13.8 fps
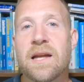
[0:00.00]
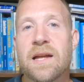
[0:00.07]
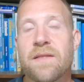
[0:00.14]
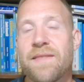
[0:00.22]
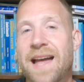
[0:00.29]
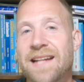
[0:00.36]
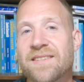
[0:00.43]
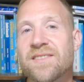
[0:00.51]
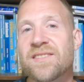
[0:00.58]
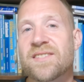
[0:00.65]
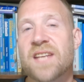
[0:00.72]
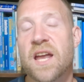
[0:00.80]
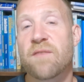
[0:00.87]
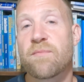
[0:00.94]
That's
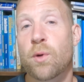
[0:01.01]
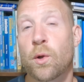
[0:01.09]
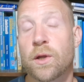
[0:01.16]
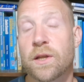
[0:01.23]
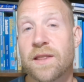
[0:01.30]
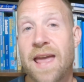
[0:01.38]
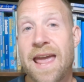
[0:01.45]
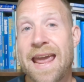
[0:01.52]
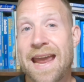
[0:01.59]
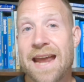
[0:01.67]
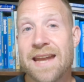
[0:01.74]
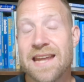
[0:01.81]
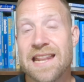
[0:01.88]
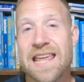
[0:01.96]
instead of pulling the
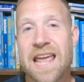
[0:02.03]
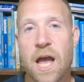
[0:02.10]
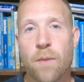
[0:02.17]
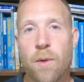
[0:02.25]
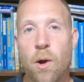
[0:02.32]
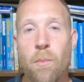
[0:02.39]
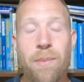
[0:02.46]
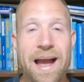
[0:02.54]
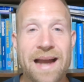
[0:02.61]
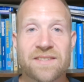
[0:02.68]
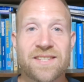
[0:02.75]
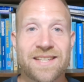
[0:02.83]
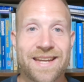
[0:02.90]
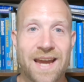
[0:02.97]
hand and the elbow back
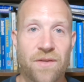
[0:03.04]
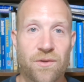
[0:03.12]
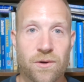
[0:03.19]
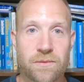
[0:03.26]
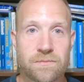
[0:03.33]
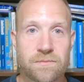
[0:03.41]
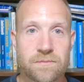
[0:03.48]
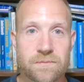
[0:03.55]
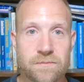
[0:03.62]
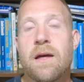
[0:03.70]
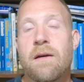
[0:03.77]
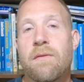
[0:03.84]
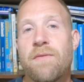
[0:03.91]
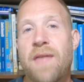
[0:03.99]
together.
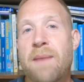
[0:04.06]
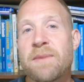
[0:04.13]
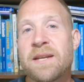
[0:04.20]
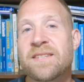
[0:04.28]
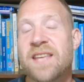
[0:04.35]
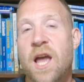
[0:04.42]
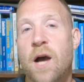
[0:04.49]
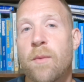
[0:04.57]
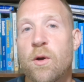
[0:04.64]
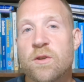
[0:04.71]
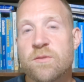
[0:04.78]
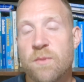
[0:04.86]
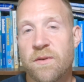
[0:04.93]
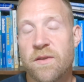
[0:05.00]
That means the elbow
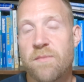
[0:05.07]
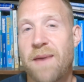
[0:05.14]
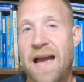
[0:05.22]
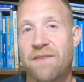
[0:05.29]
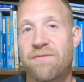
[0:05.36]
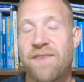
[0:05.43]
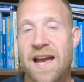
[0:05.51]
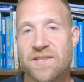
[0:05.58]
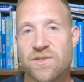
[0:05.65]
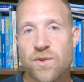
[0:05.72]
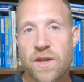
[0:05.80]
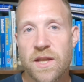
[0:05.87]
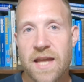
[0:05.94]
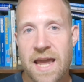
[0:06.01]
is moving back faster
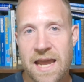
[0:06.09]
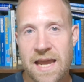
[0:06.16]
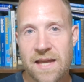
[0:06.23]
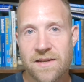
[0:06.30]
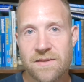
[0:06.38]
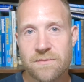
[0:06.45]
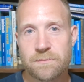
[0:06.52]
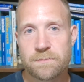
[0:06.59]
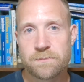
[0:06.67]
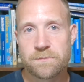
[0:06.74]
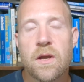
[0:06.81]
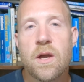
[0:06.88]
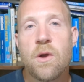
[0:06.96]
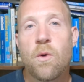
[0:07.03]
than the hand.
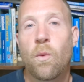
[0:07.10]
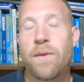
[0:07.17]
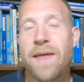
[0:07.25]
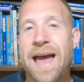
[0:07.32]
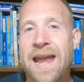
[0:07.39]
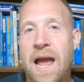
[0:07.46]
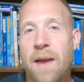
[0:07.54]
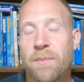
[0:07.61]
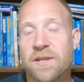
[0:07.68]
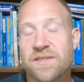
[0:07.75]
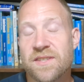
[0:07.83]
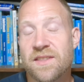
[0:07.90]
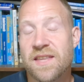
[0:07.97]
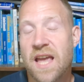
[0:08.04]
When that
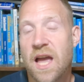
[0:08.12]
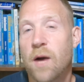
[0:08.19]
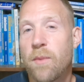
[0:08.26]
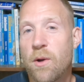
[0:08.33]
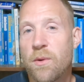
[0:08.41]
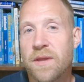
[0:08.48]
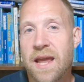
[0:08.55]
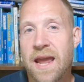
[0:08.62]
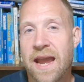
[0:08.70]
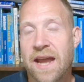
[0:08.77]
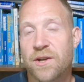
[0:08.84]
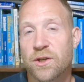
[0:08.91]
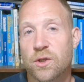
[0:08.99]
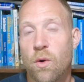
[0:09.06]
happens, the elbow and the
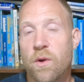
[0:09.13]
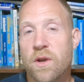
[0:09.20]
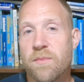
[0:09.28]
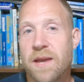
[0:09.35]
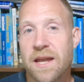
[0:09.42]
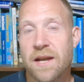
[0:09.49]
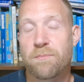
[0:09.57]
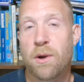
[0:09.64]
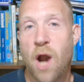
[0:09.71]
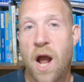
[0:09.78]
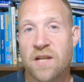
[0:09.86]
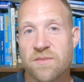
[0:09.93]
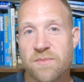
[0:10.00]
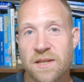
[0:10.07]
hand are going to be at
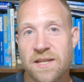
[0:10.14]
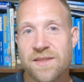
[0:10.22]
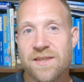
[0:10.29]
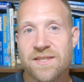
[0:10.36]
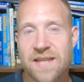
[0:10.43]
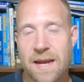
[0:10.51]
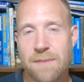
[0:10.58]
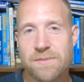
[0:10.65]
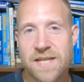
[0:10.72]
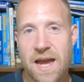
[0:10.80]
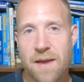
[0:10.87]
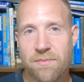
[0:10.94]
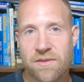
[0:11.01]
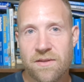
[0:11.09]
approximately the same
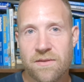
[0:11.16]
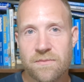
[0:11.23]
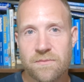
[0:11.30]
depth.